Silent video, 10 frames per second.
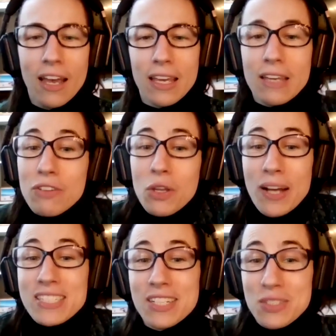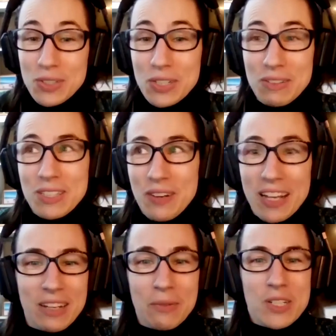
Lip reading: Even though I tend to agree with you, right? Like we're